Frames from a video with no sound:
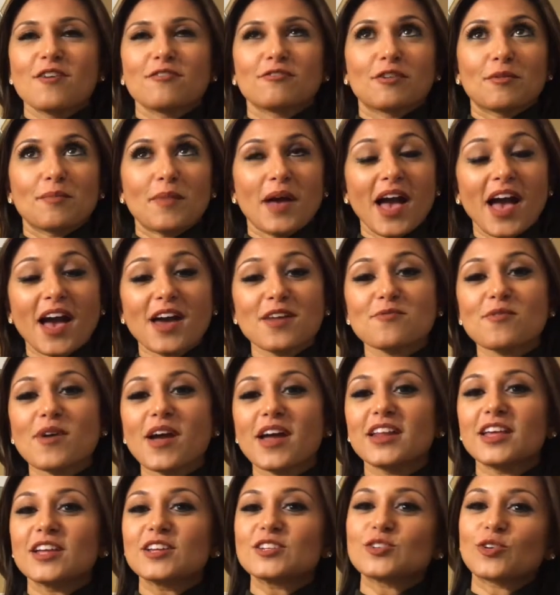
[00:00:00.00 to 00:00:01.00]
From
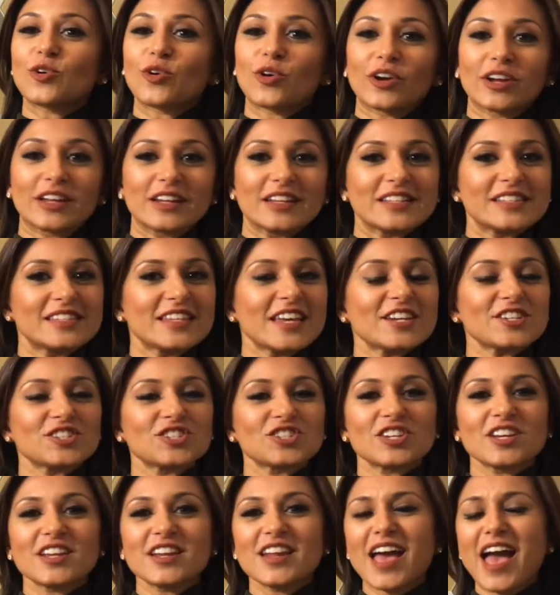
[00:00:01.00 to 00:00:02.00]
handwriting to
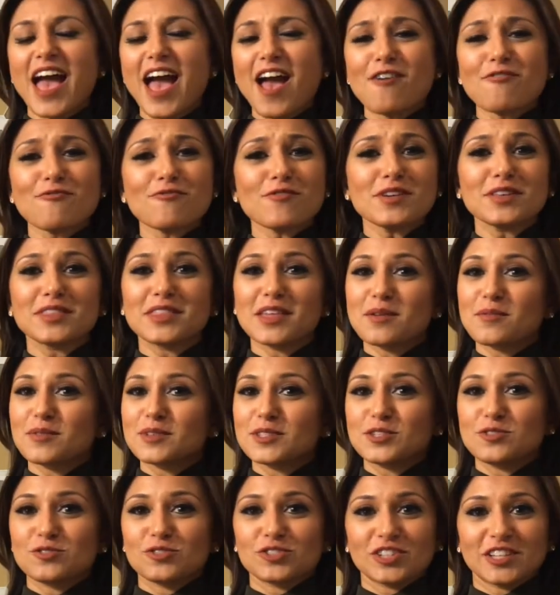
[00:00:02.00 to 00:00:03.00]
organization, everything
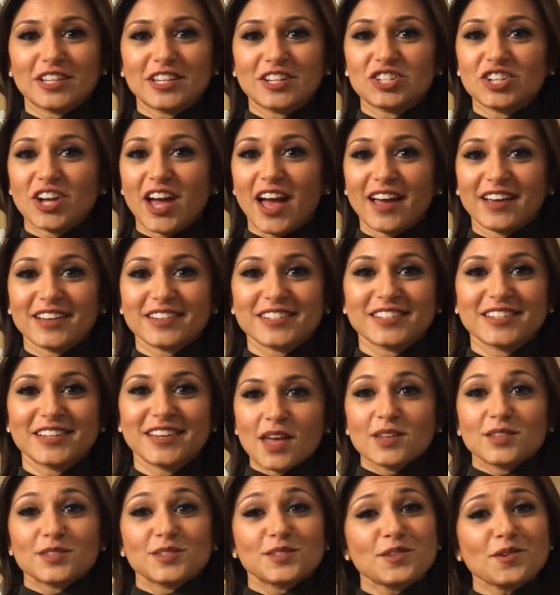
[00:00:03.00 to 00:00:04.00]
was usually checked.
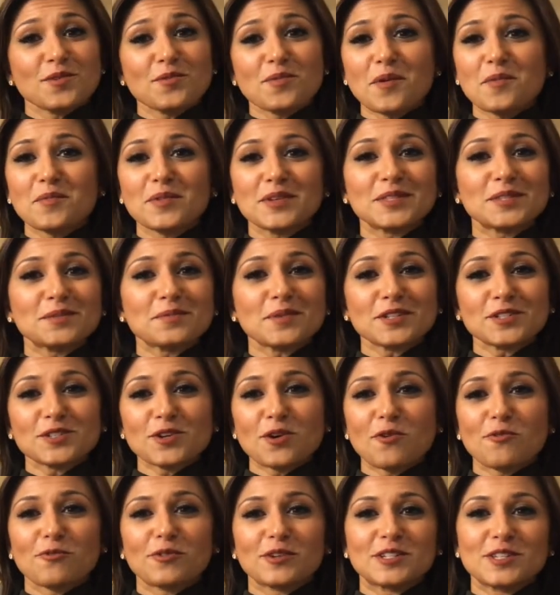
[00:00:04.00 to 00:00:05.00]
So when we switch
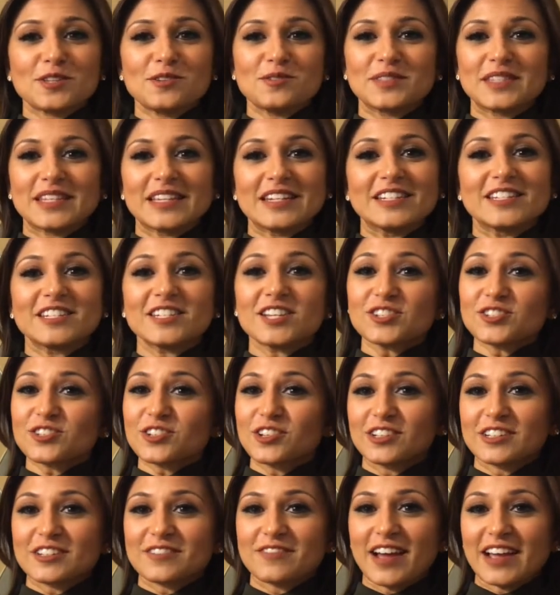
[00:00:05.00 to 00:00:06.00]
over to using
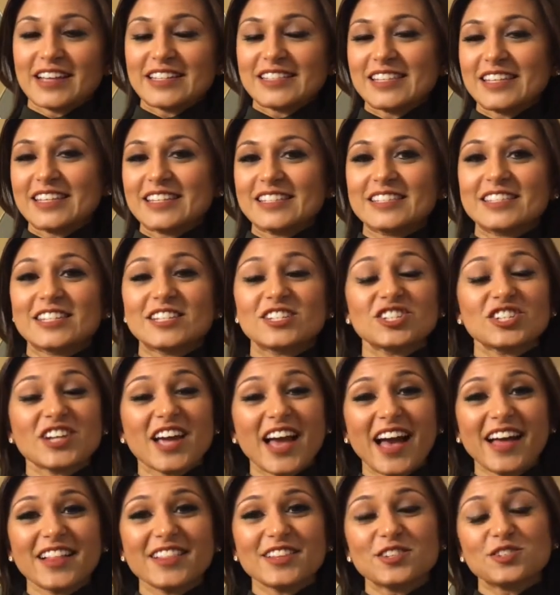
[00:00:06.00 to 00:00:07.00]
digital devices, the
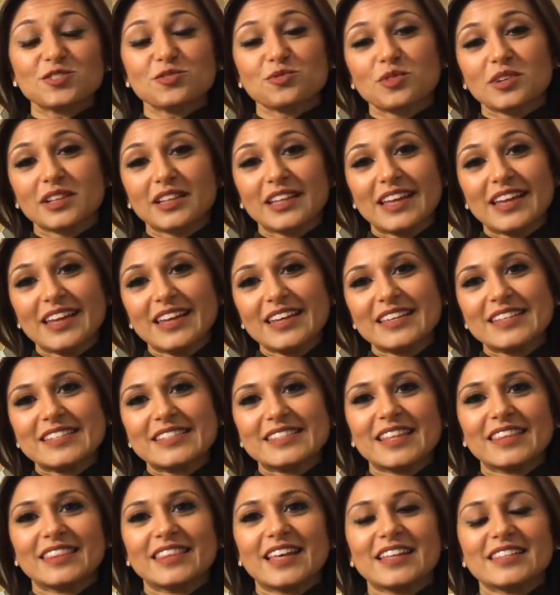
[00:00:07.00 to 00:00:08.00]
challenge really
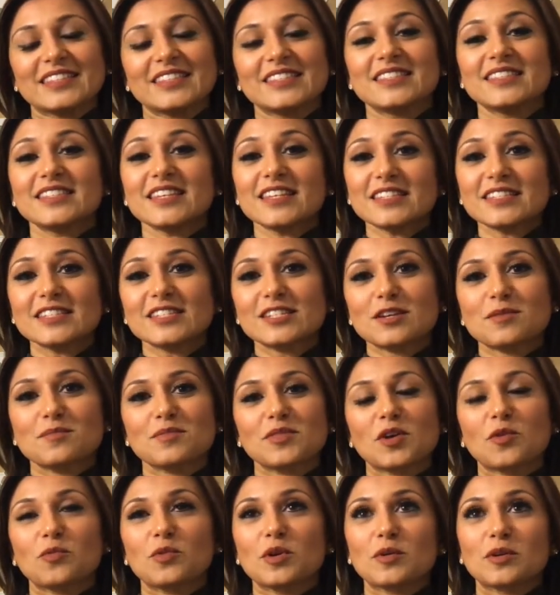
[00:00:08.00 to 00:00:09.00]
is that that
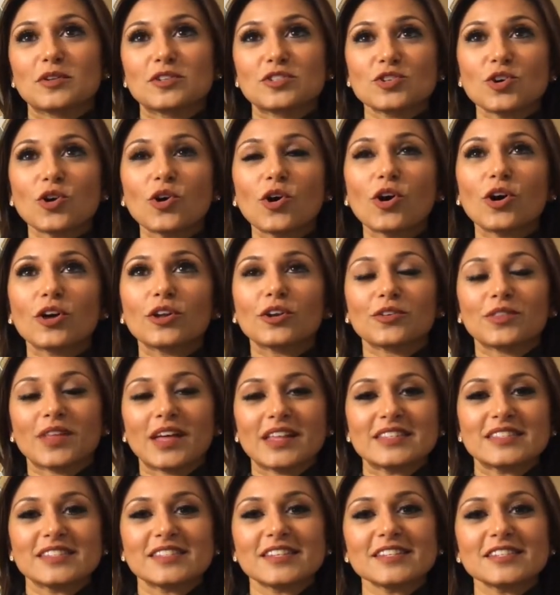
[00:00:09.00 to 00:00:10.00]
system that we were taught or
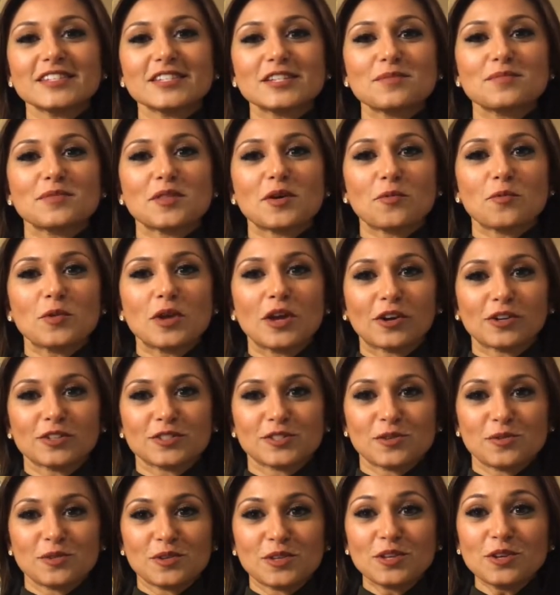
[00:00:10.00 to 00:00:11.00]
that system that we are
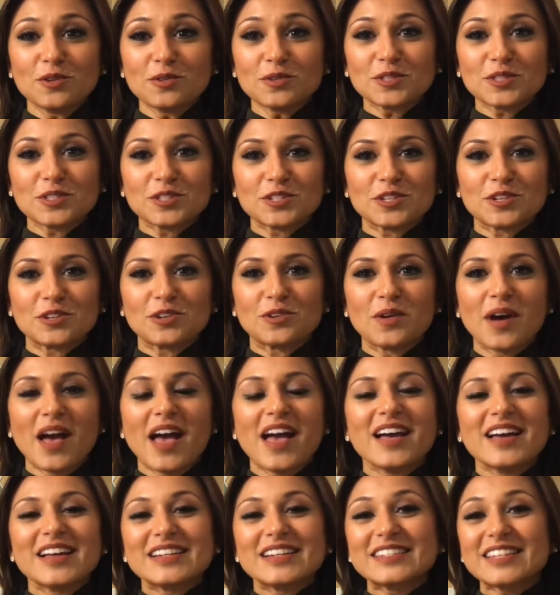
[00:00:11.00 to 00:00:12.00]
so used to
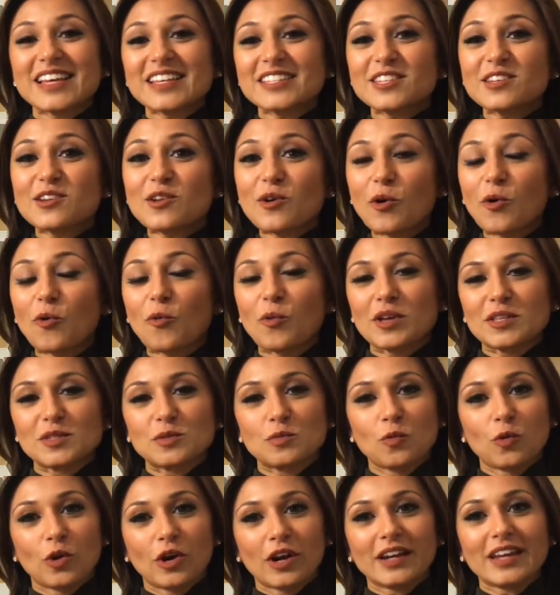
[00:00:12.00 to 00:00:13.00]
doesn't
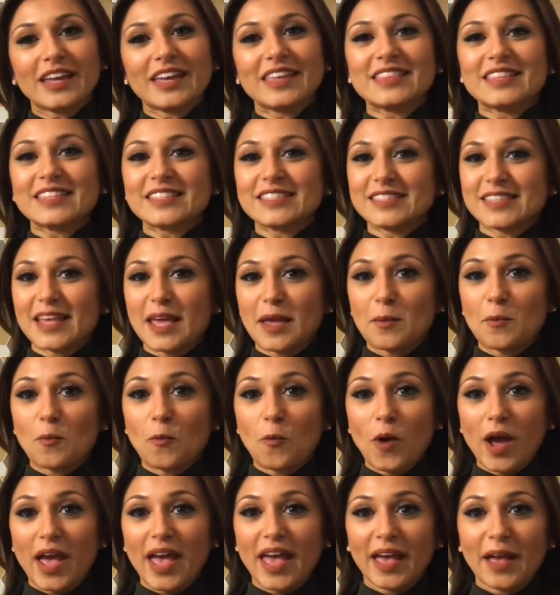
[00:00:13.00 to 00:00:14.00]
always work in the
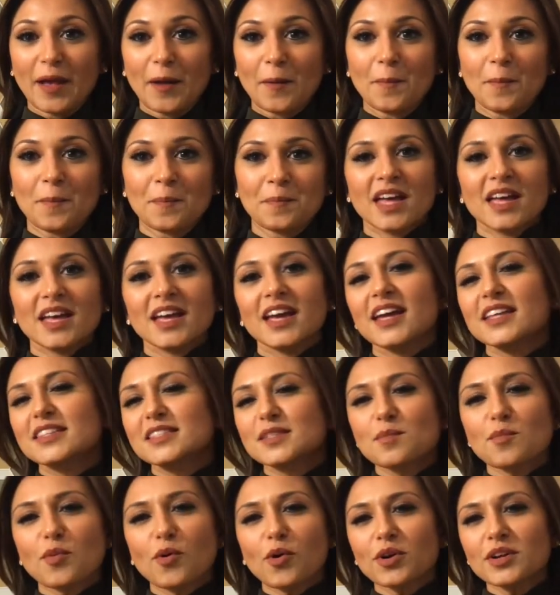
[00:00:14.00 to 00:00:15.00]
same way.
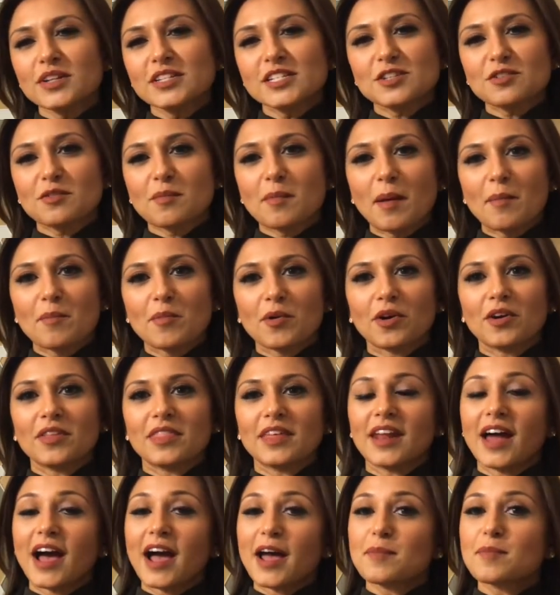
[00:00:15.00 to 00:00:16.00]
It's important to remember
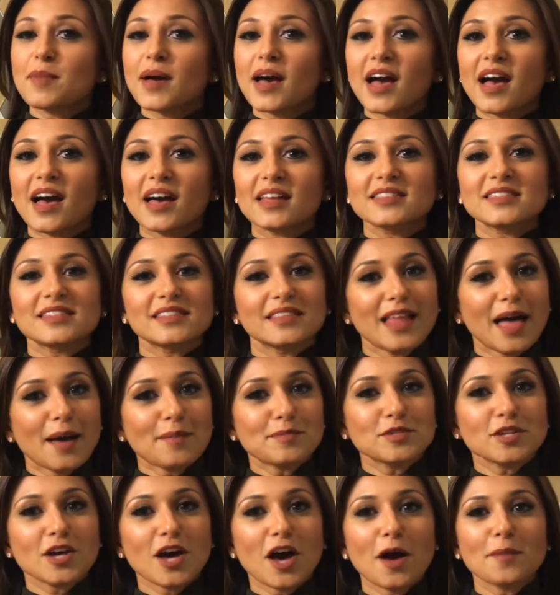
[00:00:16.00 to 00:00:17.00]
that iPads,
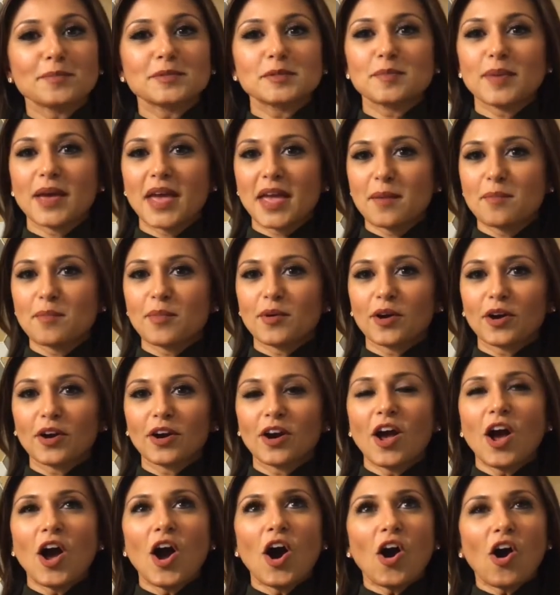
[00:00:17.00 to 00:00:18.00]
laptops,
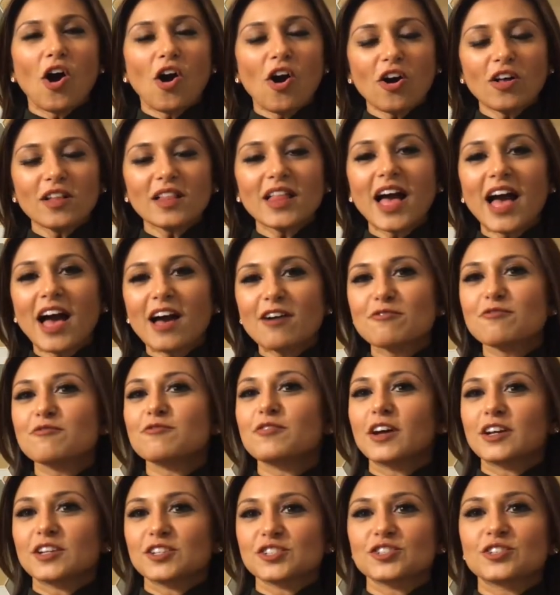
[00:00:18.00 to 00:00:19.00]
paper, all have
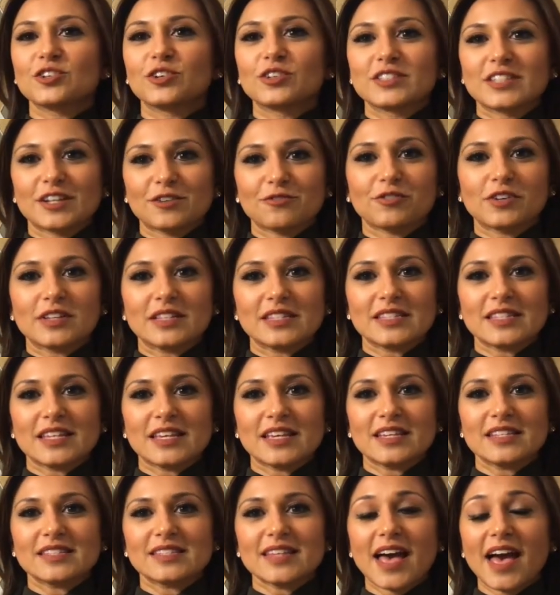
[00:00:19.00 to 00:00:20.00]
functional
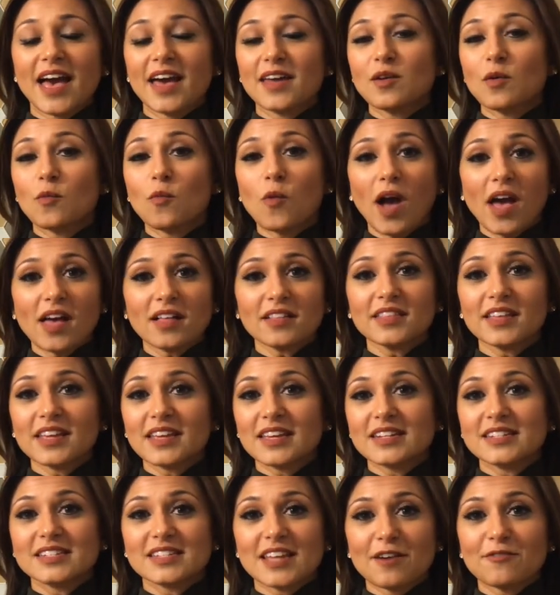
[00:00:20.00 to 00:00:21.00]
differences, and while they
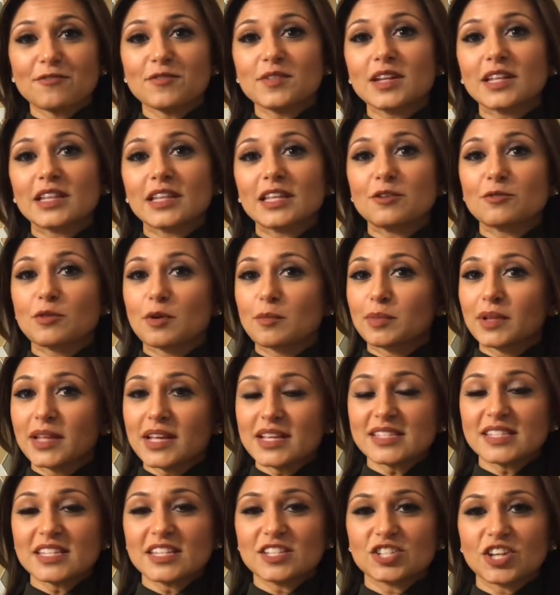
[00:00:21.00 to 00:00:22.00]
can definitely
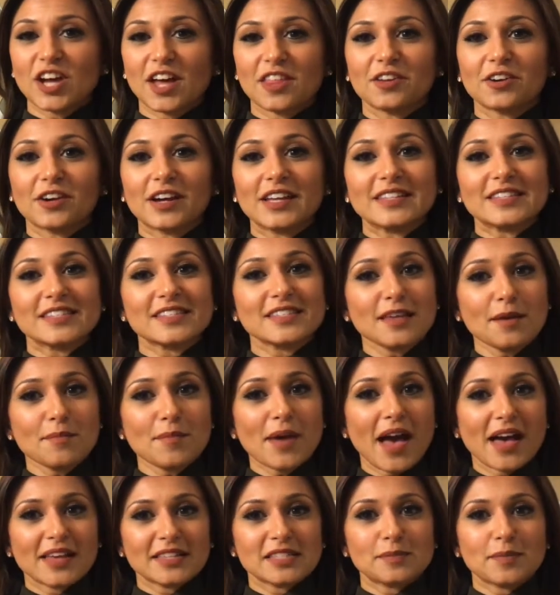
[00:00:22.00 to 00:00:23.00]
replace each other in some
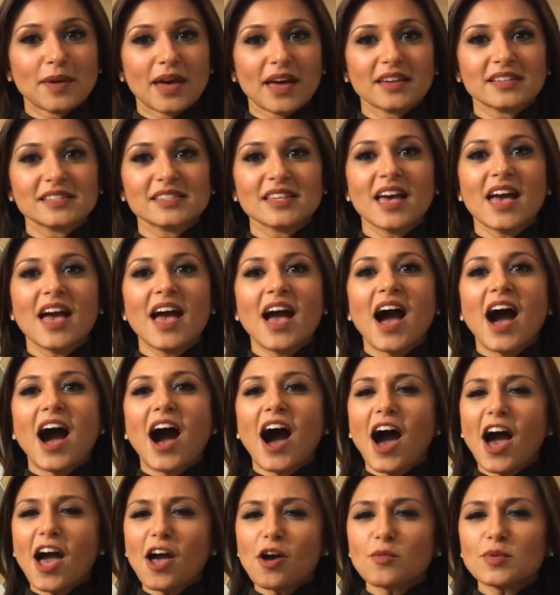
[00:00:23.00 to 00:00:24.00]
aspects,
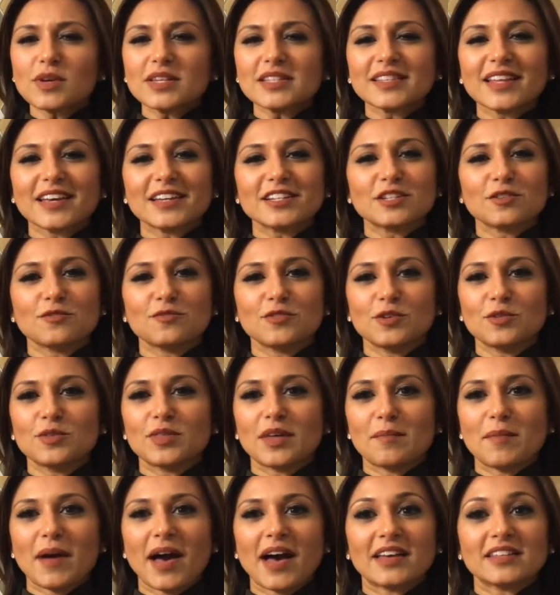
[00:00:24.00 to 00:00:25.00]
I always like to view
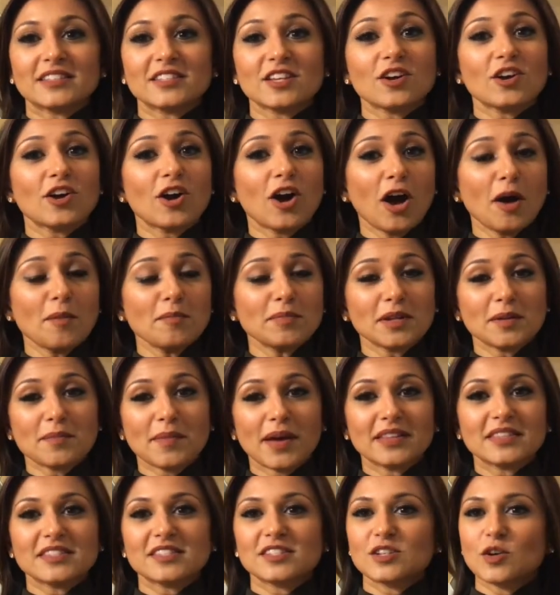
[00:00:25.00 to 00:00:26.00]
them as
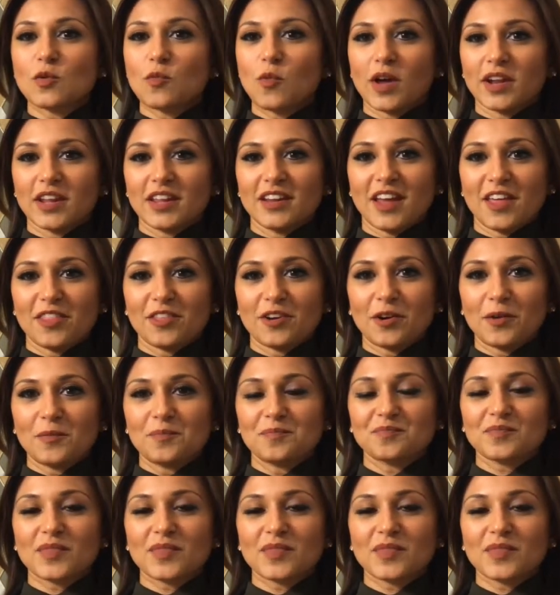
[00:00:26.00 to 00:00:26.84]
complements to one another.